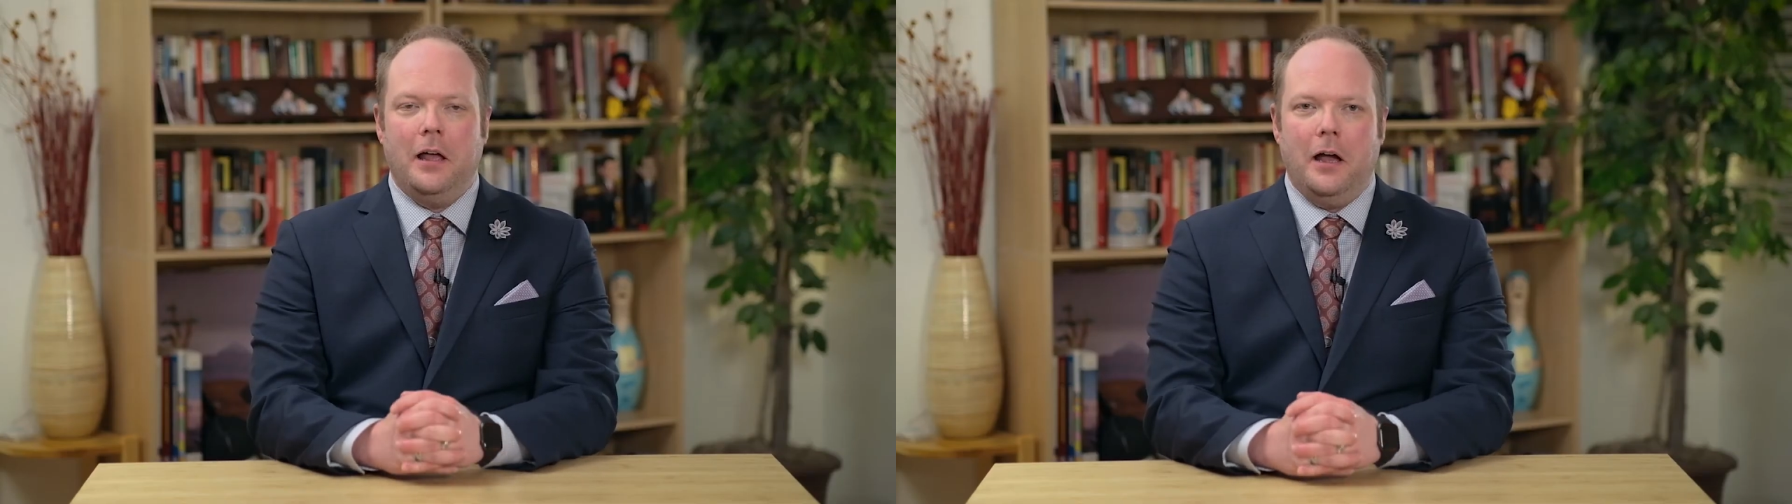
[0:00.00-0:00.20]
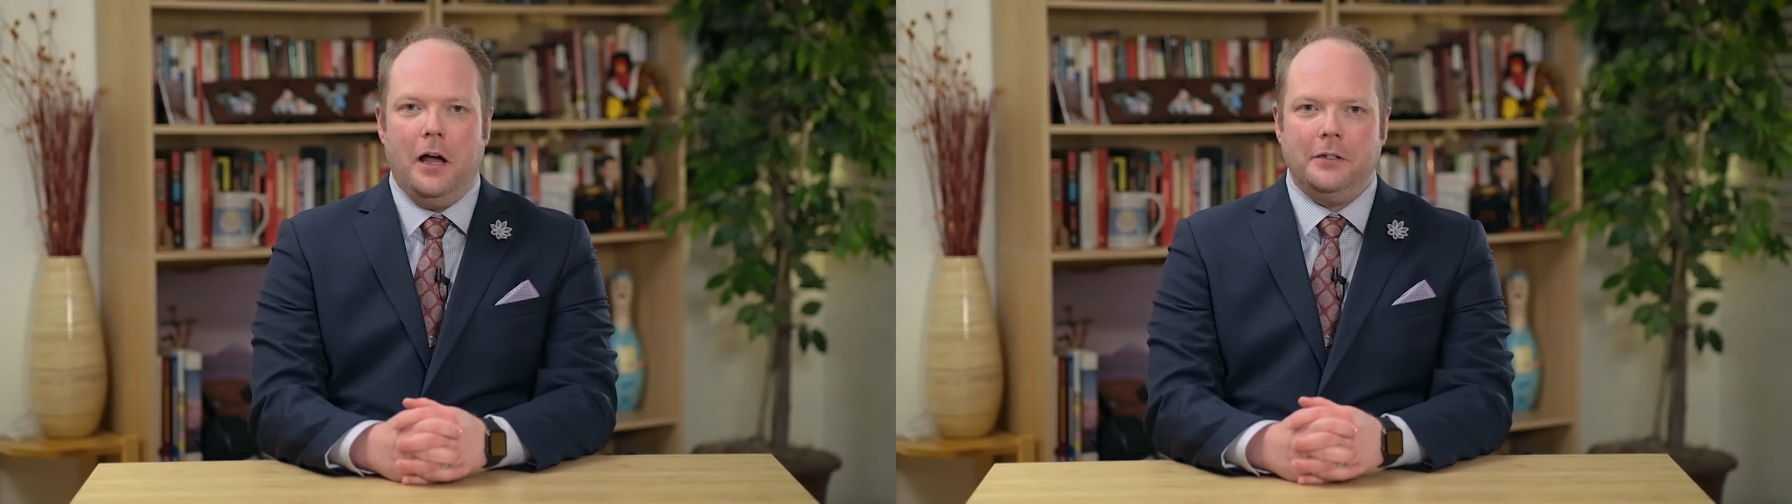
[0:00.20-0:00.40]

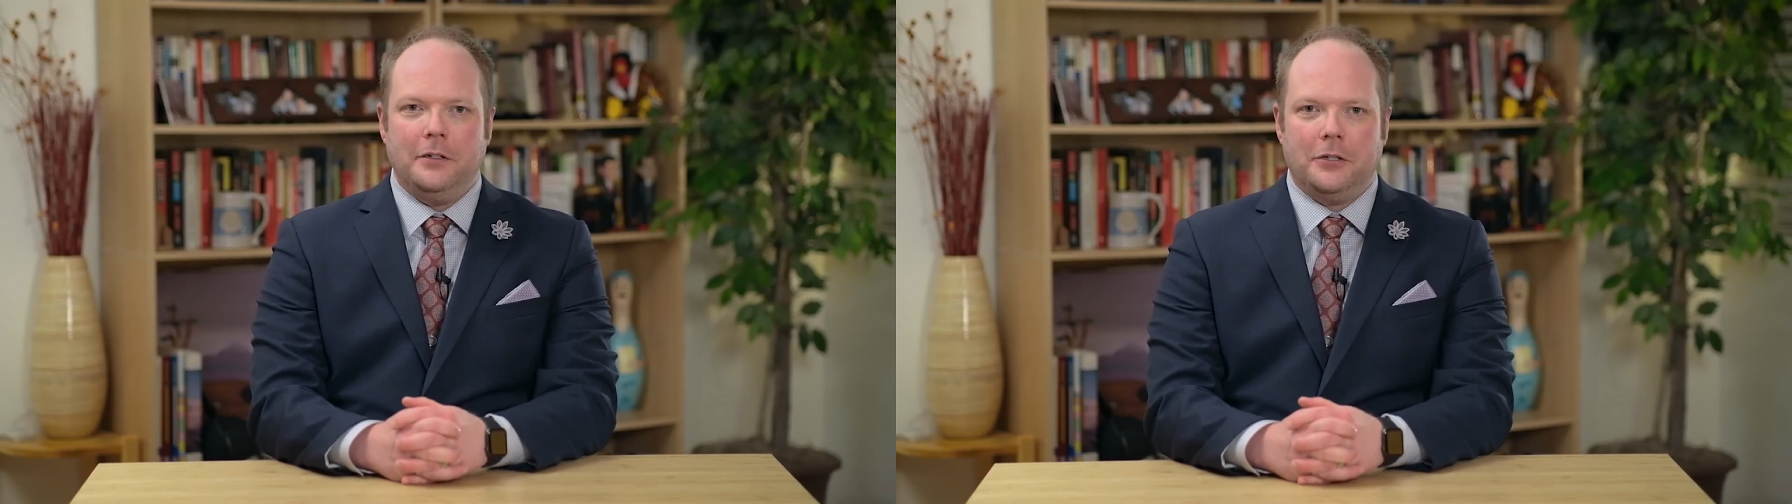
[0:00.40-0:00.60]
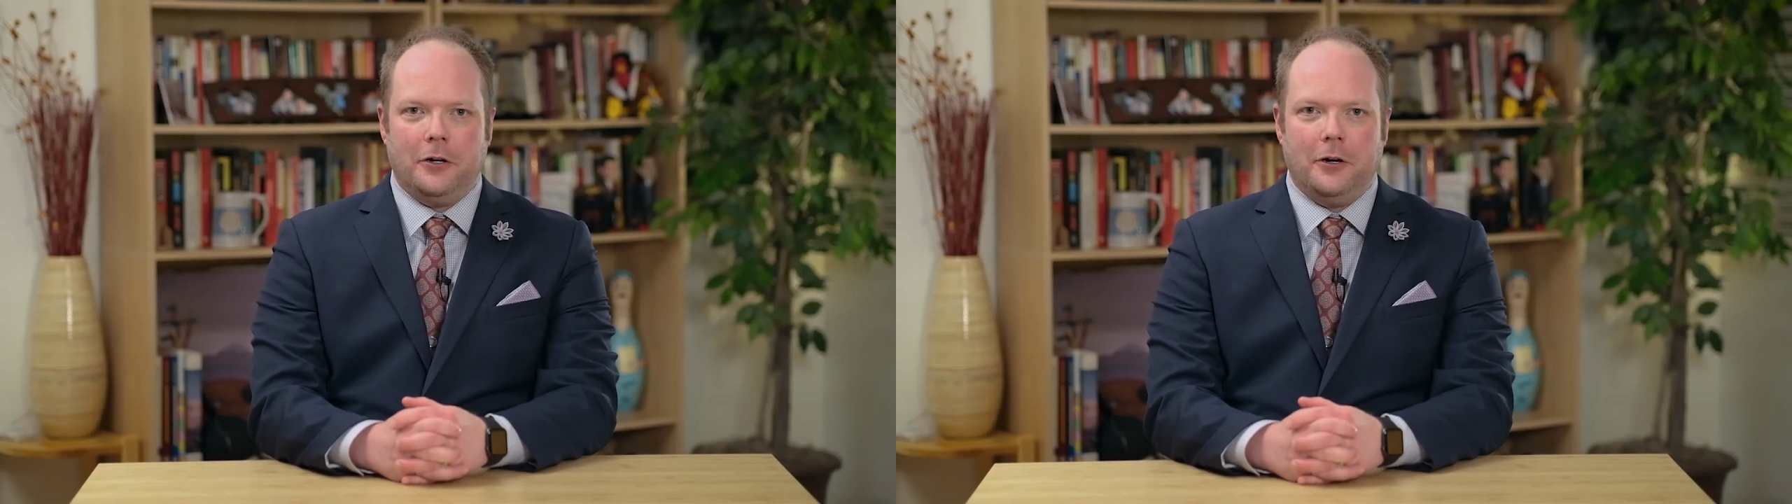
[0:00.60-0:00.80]

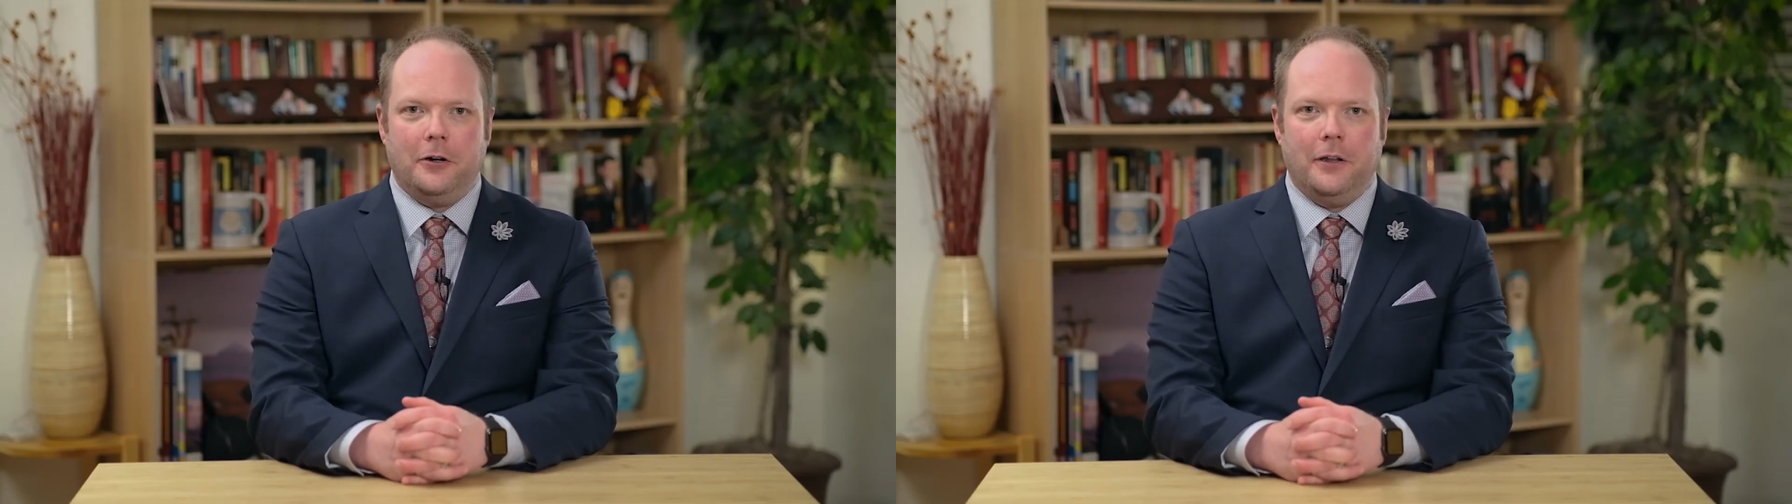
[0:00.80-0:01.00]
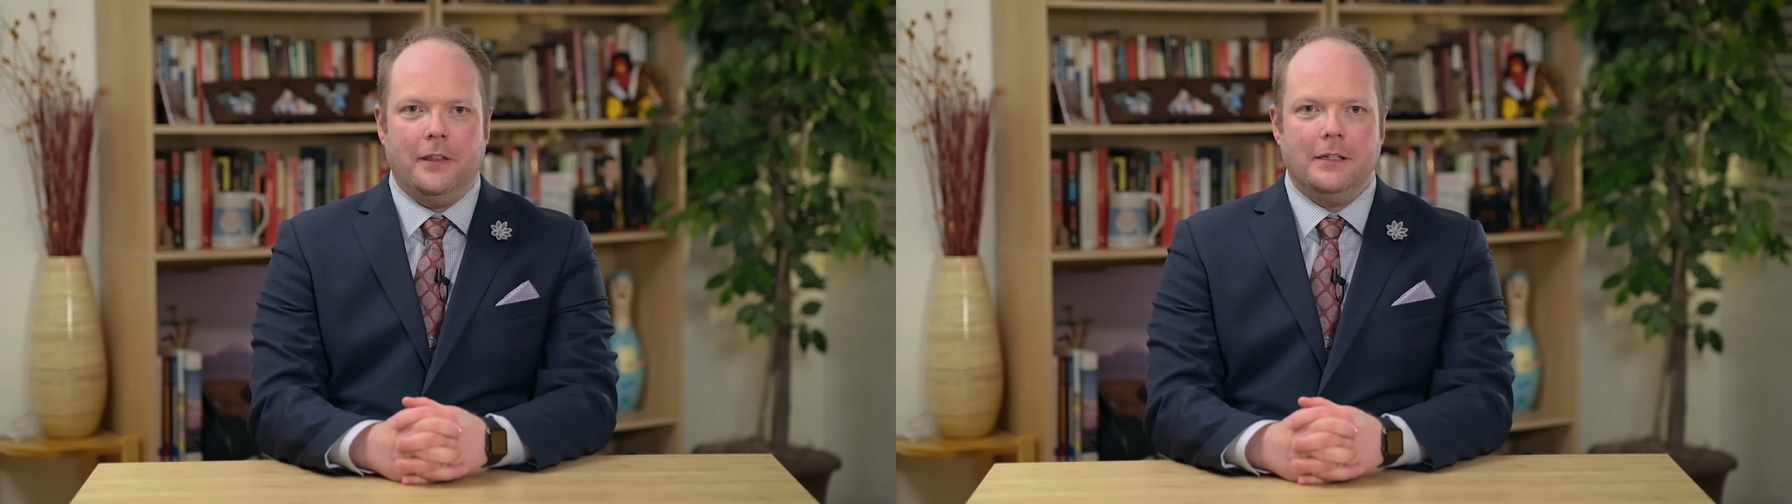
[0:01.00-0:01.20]

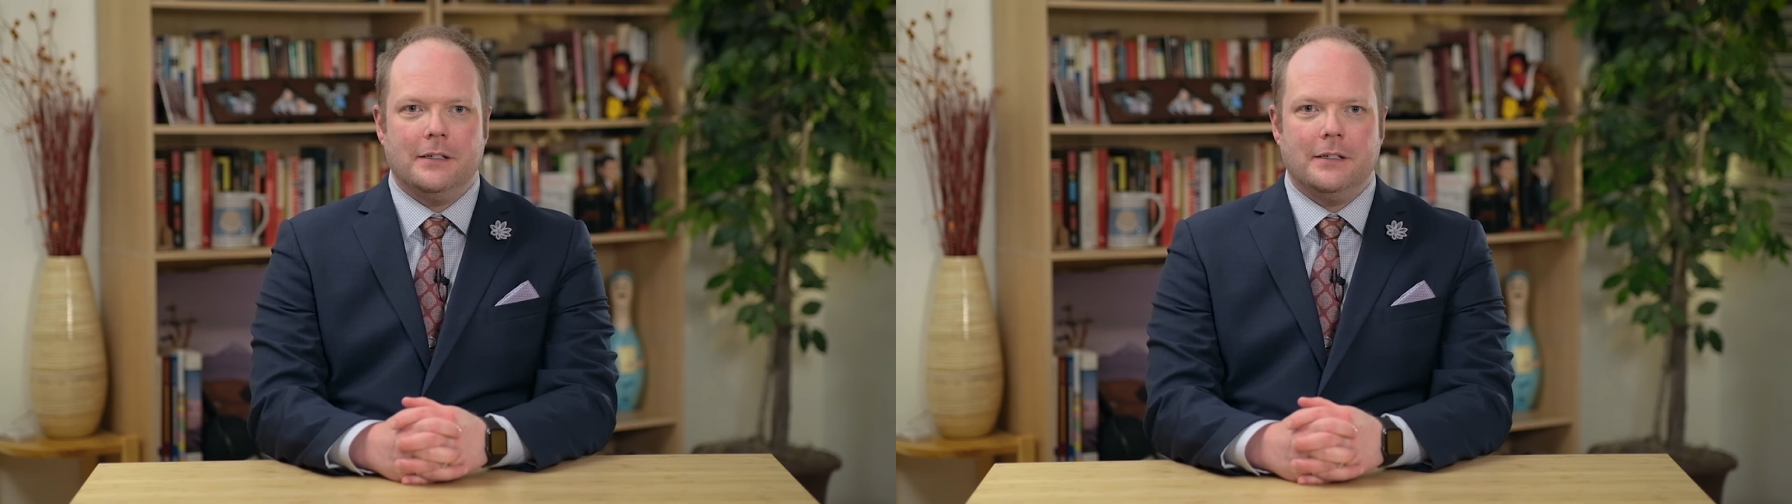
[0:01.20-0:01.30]
Undeterred, these